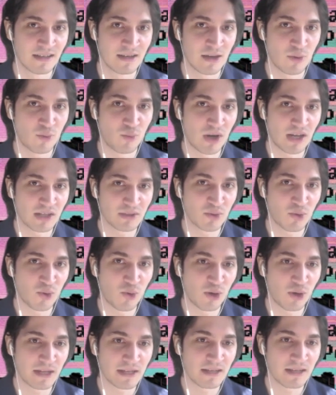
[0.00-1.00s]
one
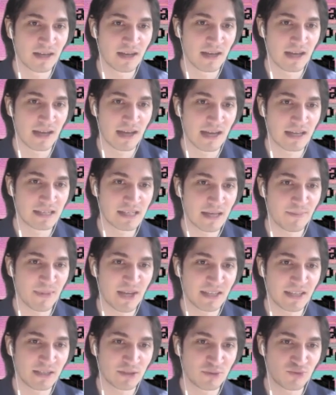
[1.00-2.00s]
coin, and they
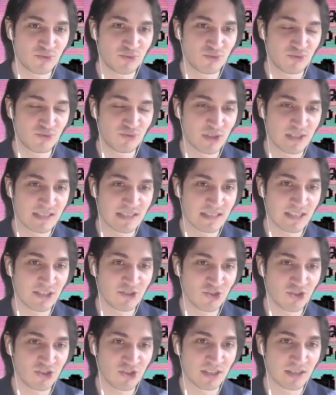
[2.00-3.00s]
make the
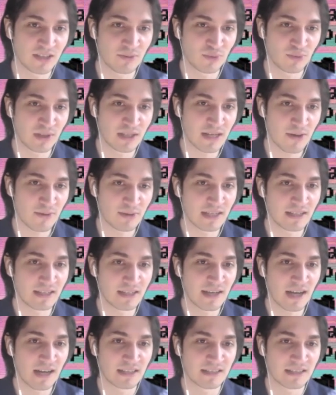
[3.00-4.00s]
transition without any
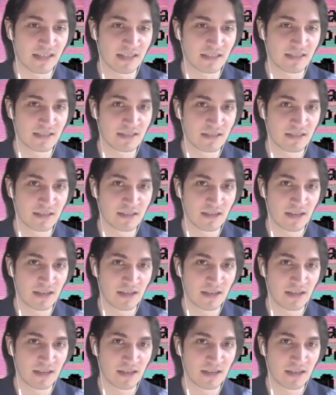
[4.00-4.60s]
context.